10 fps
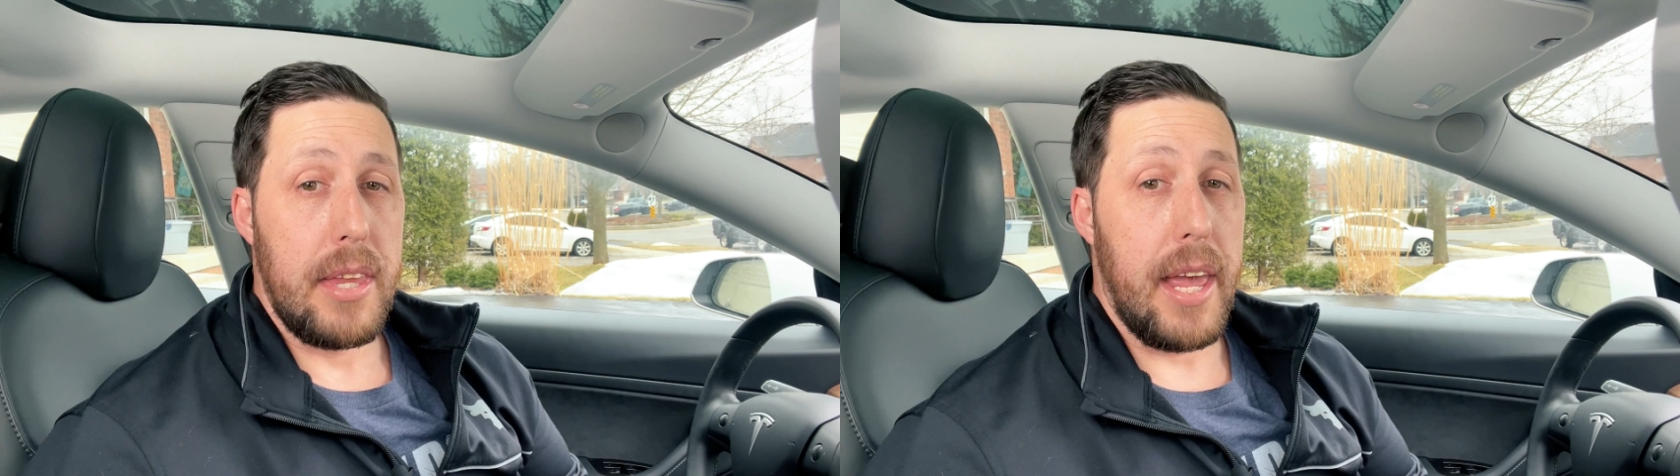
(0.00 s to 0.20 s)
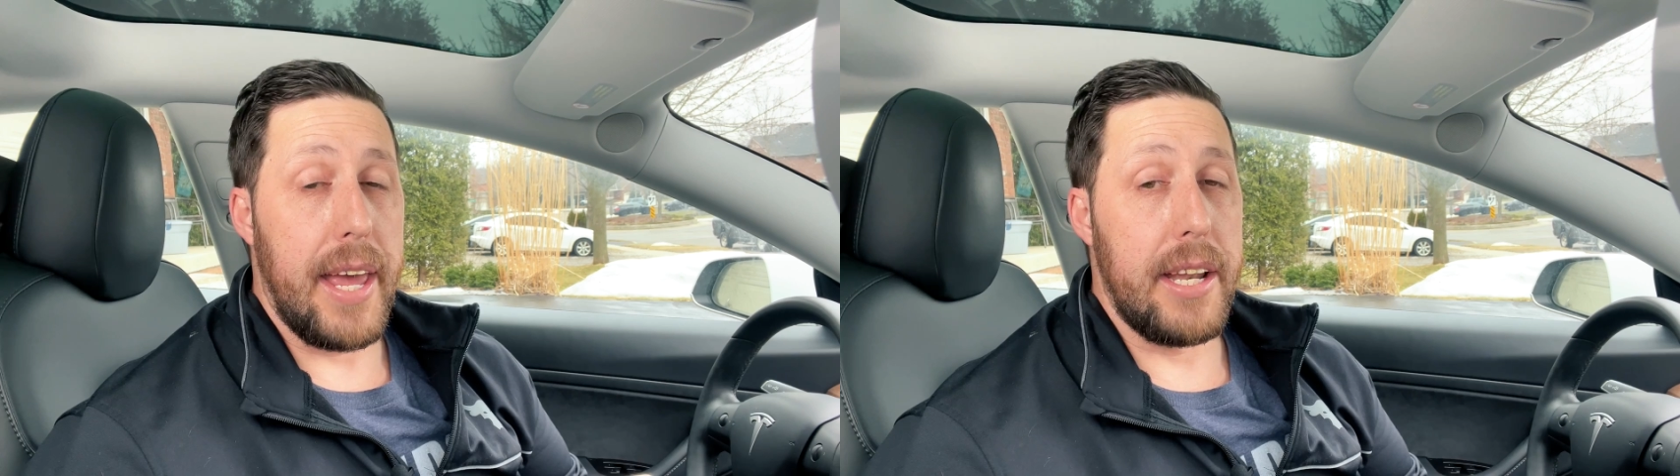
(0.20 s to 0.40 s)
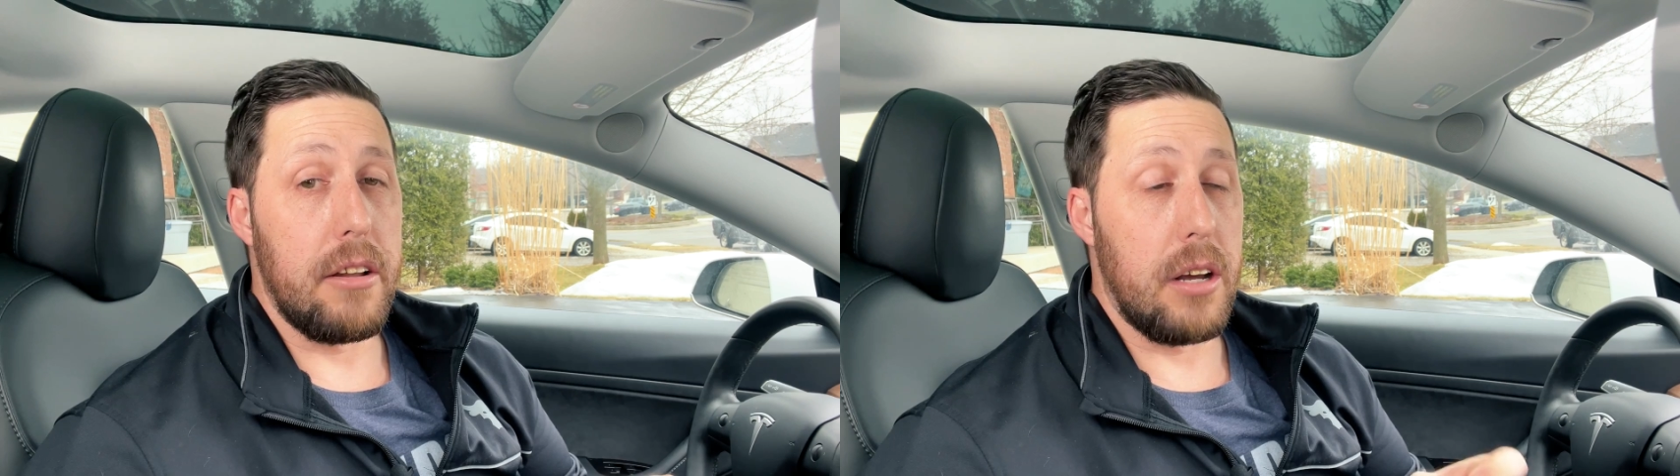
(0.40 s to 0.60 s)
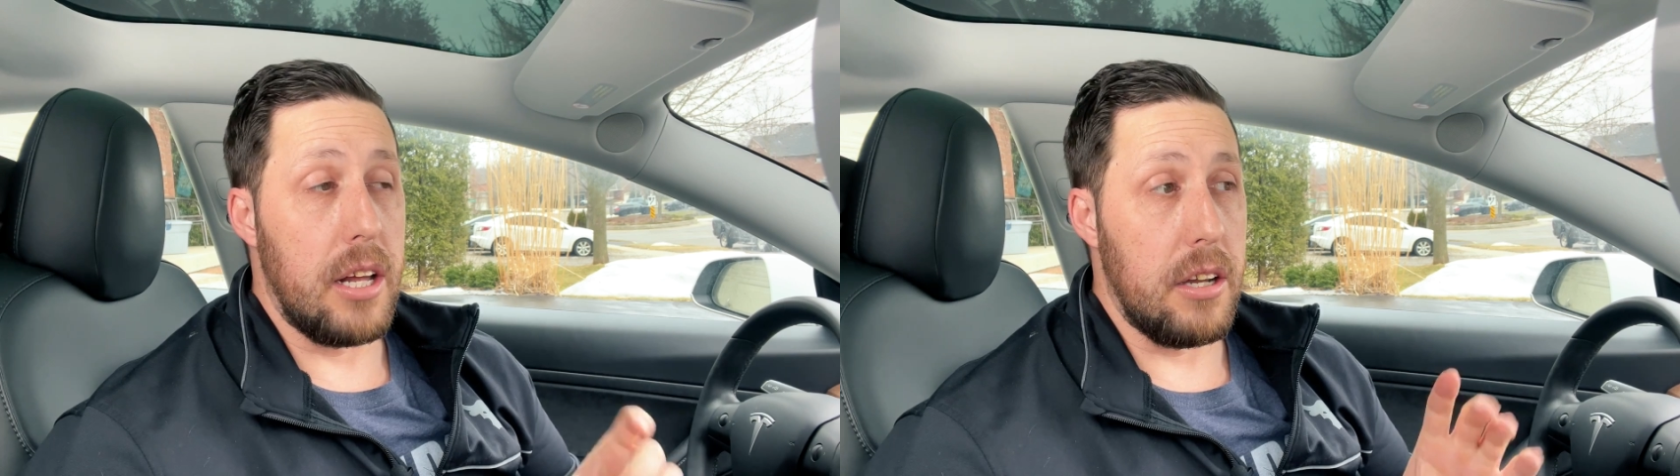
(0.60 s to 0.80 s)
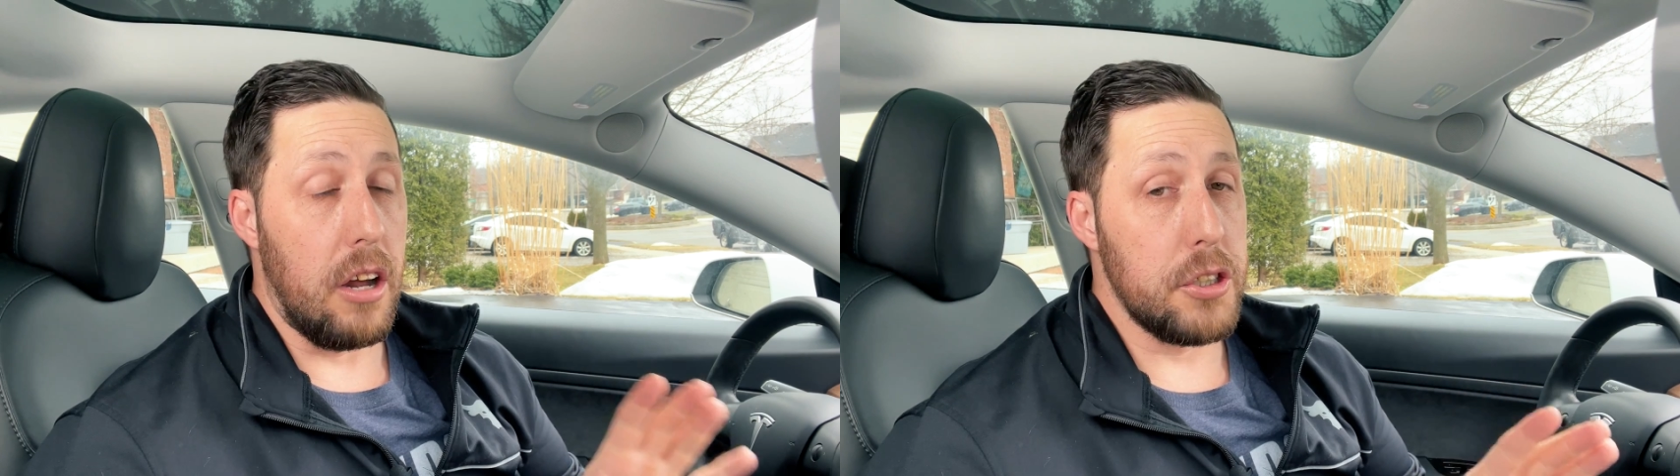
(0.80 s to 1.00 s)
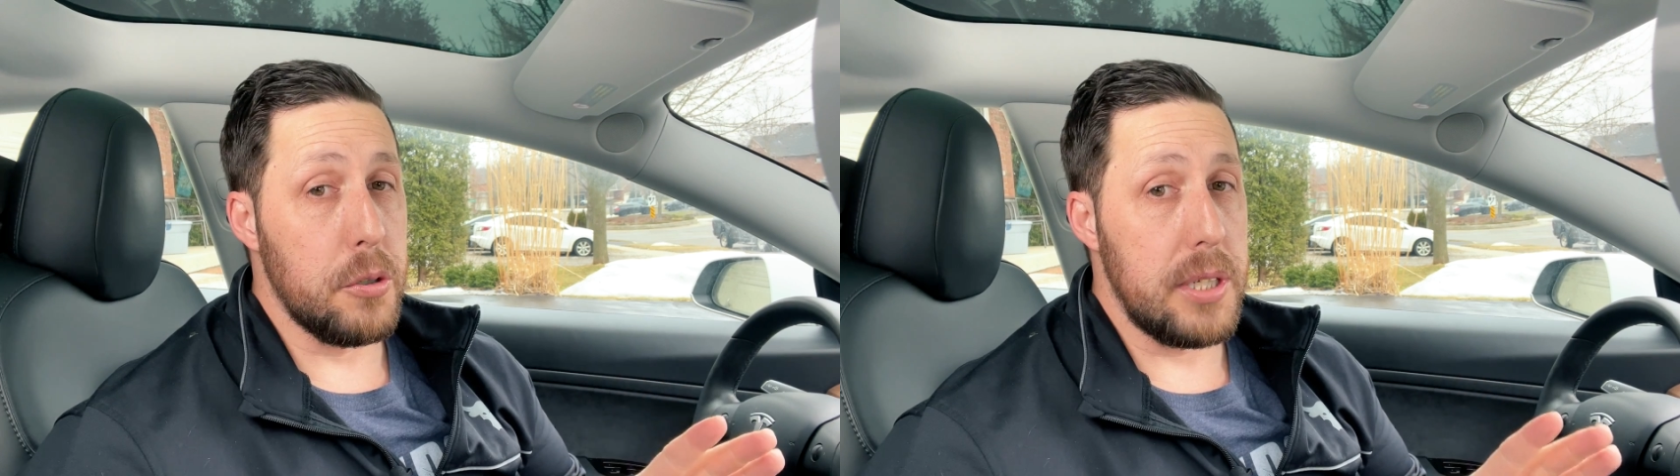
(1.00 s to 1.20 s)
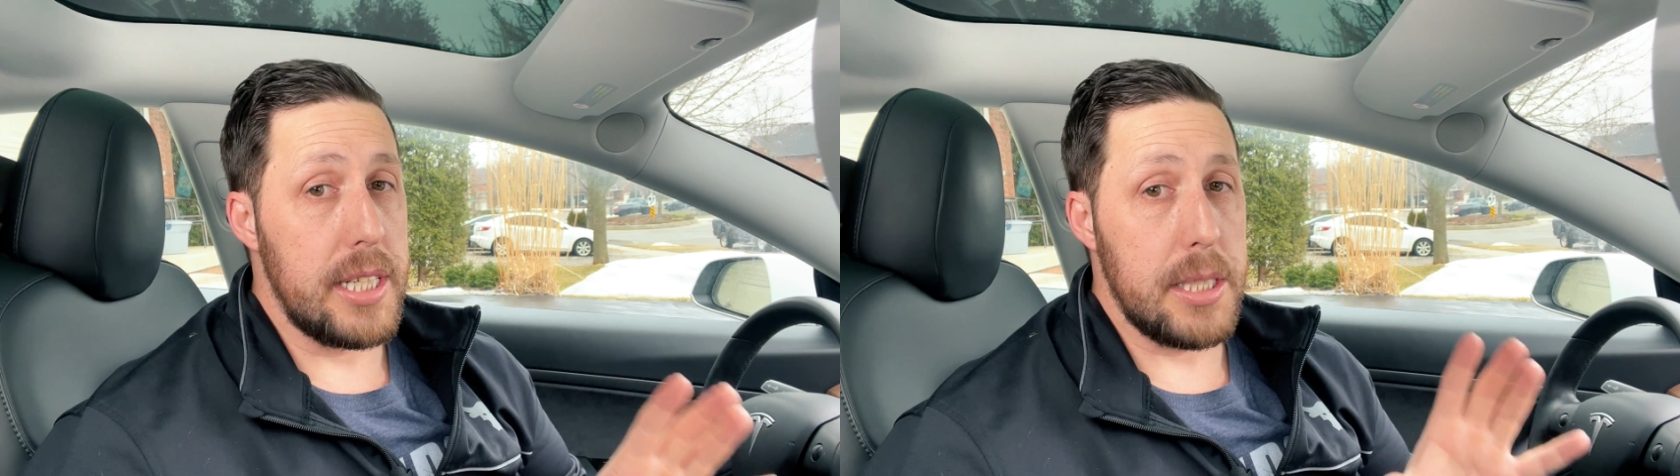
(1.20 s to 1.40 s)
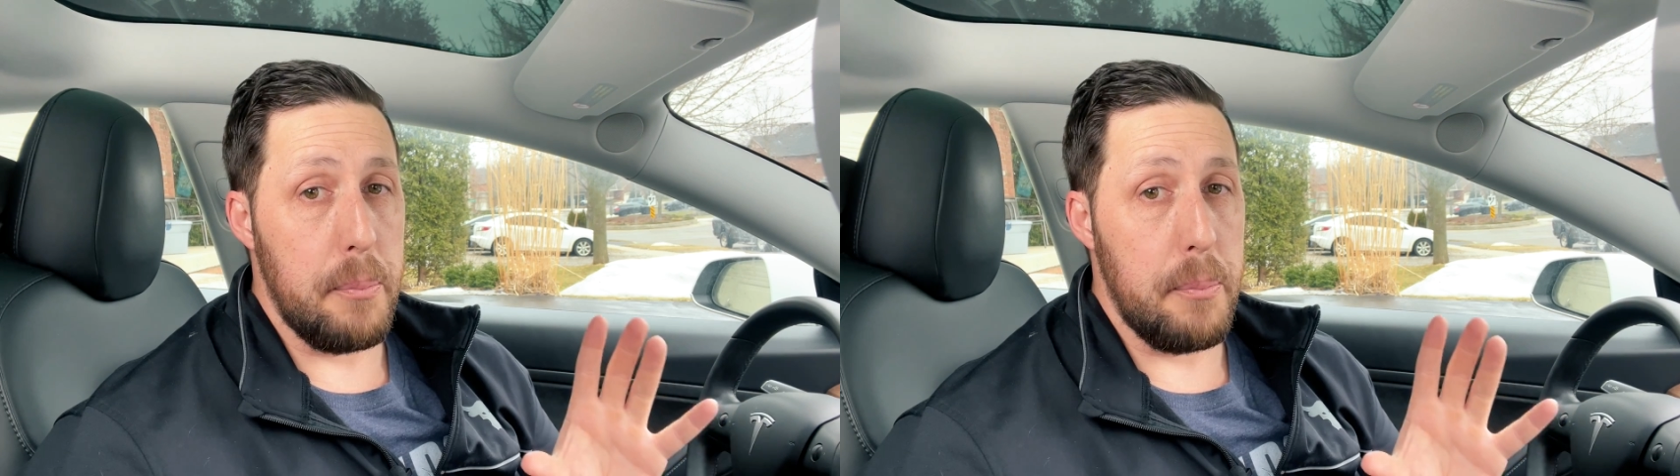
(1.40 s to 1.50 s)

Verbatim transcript: And it also is